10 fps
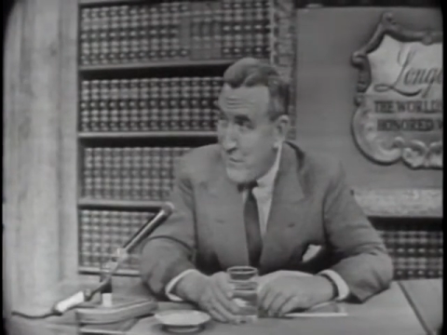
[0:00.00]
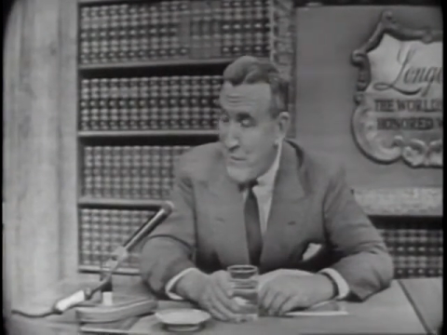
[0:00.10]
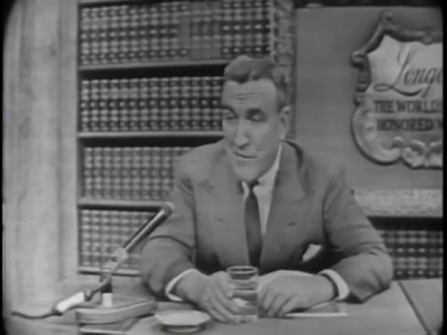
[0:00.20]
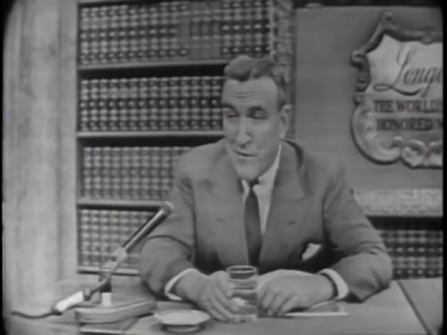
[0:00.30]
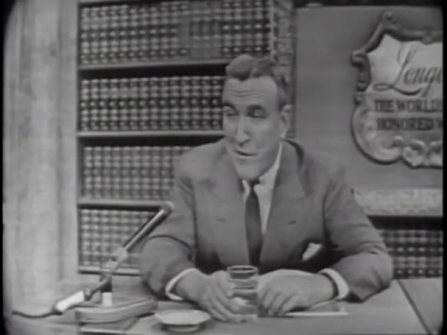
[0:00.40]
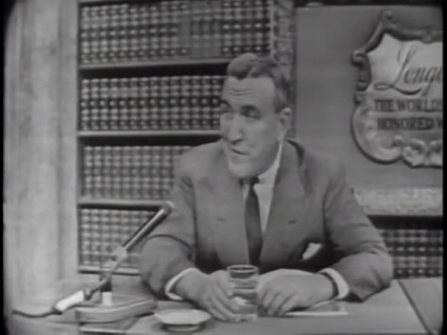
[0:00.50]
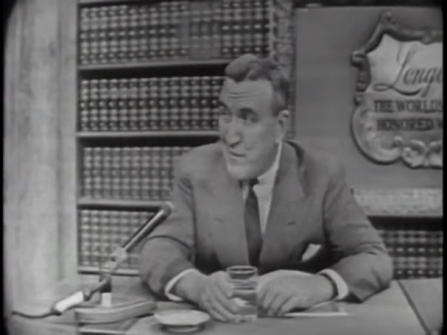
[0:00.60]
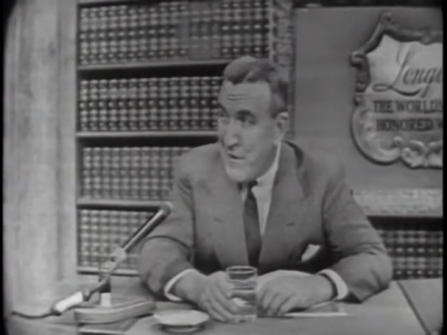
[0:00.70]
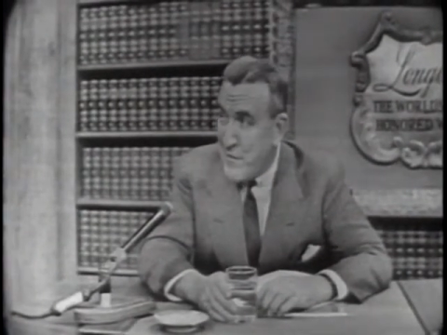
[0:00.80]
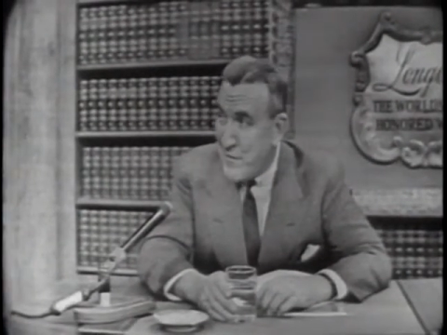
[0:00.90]
We were very
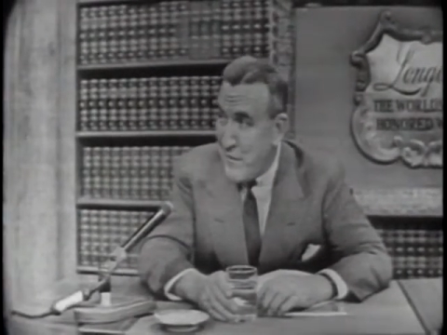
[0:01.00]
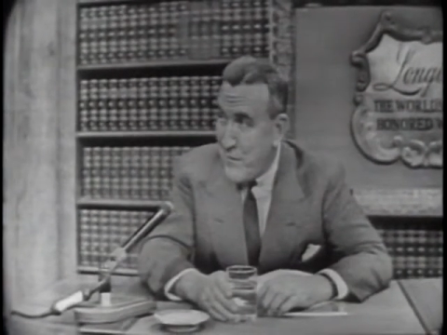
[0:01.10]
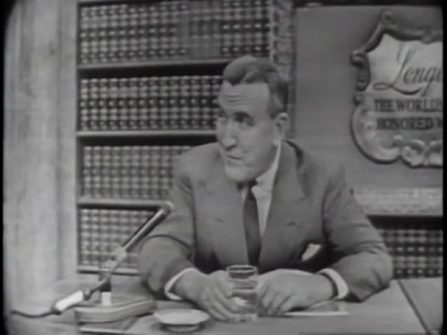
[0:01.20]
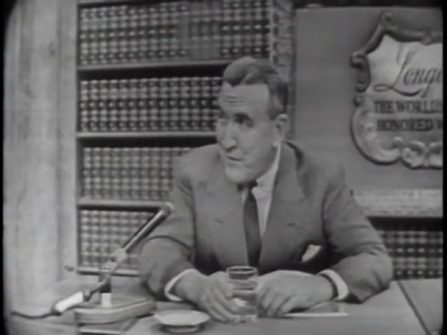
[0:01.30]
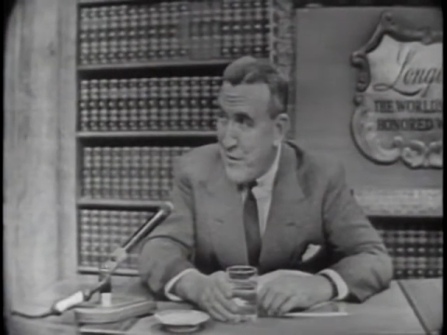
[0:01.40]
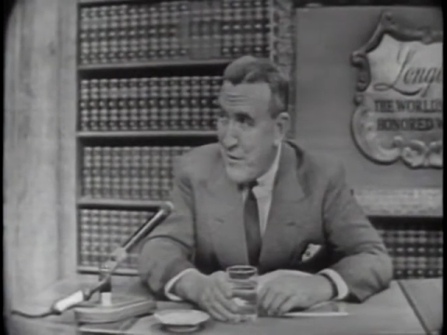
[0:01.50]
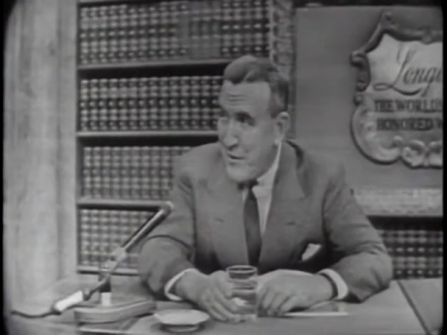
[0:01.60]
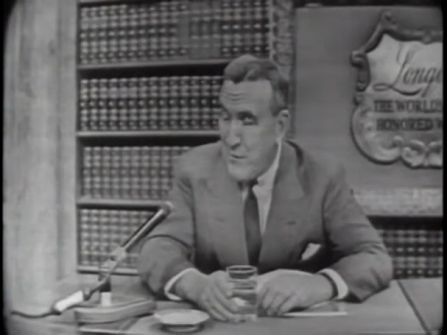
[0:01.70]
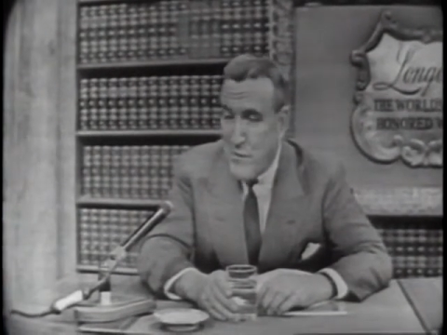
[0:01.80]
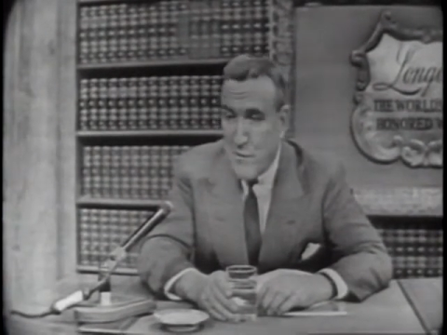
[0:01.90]
sensitive
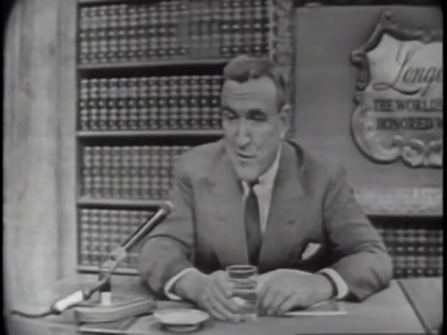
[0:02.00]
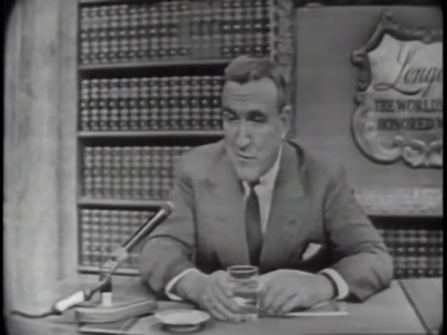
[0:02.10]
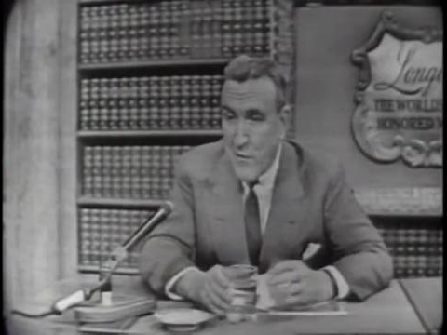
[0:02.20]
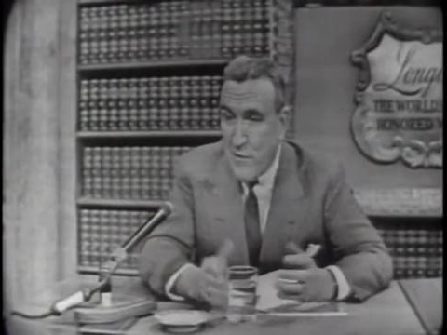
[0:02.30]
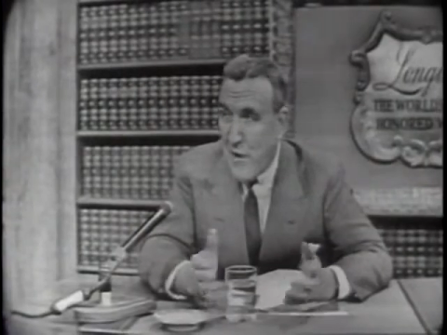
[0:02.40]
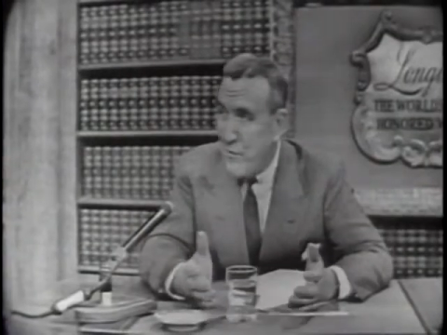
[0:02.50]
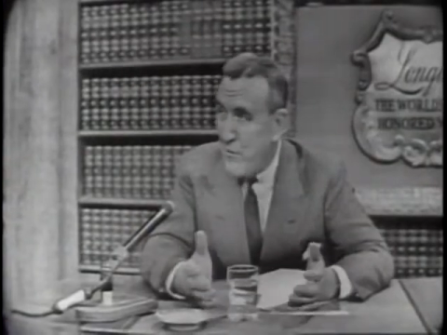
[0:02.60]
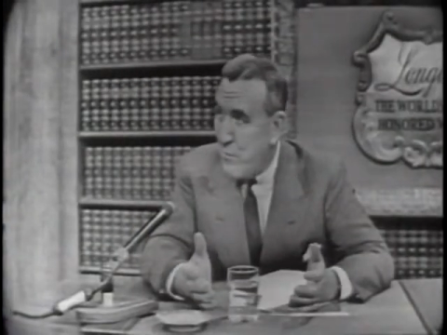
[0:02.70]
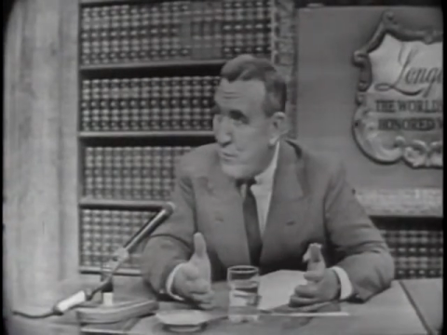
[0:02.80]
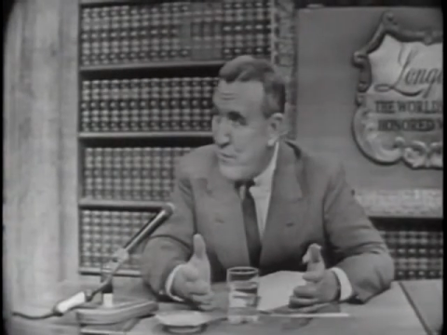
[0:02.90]
we were thrown out
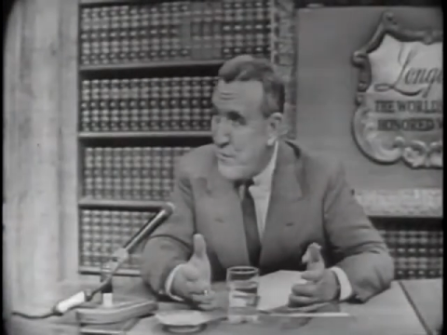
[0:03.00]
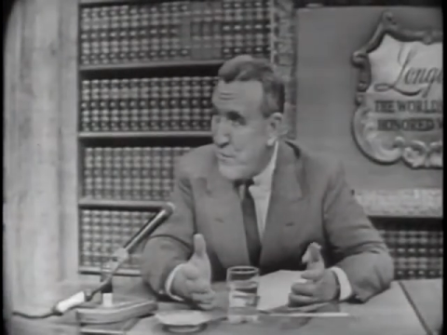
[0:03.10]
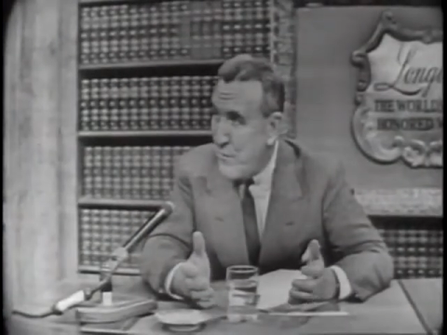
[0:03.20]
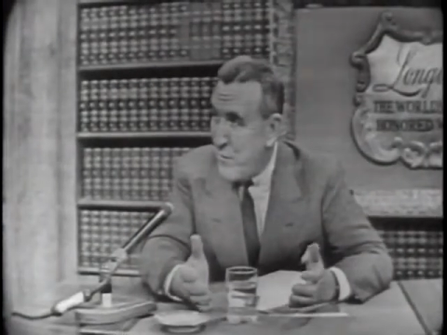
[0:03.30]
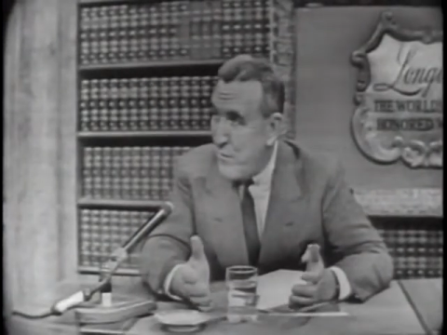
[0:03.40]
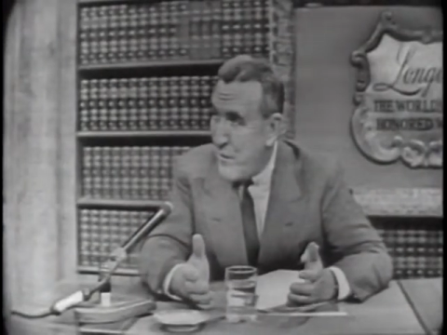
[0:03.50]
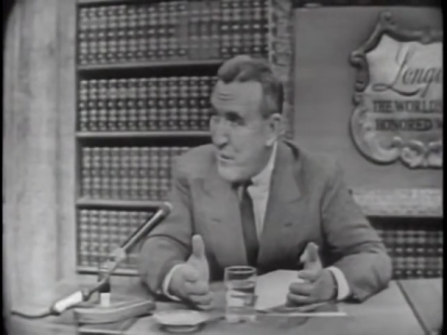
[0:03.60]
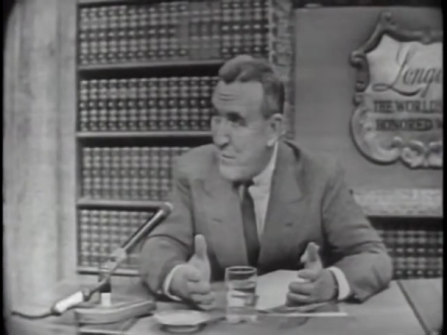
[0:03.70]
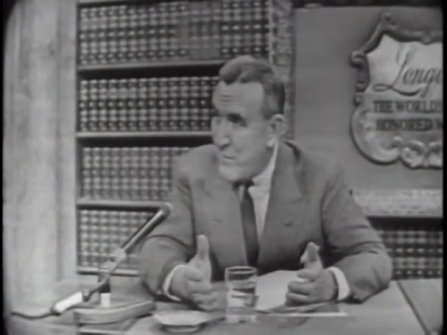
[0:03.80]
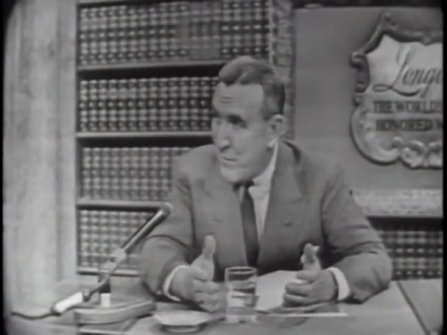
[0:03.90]
the British and we'd
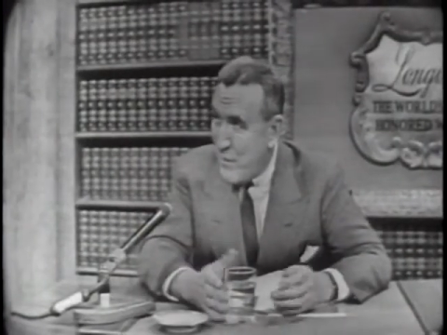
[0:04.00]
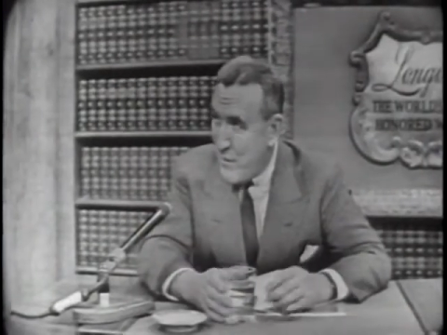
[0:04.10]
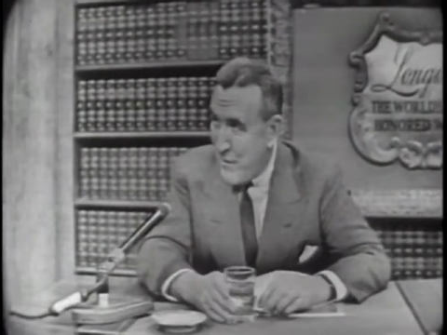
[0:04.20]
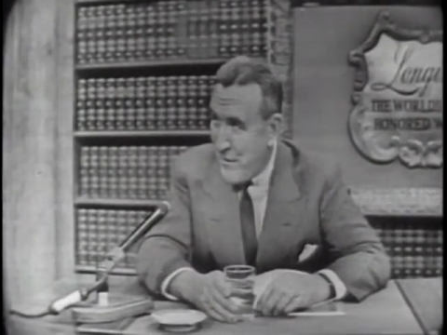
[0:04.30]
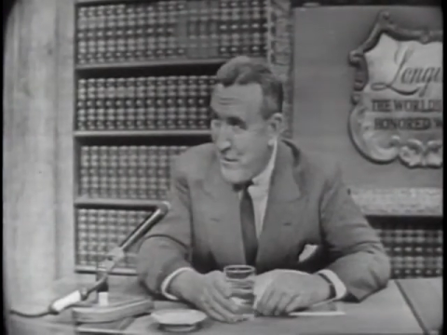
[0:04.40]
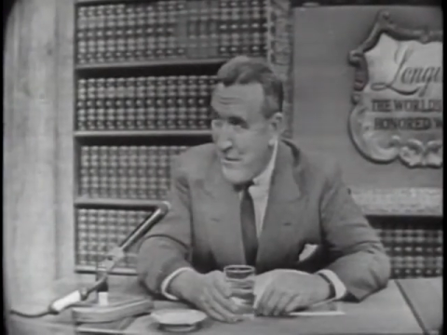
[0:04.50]
become free.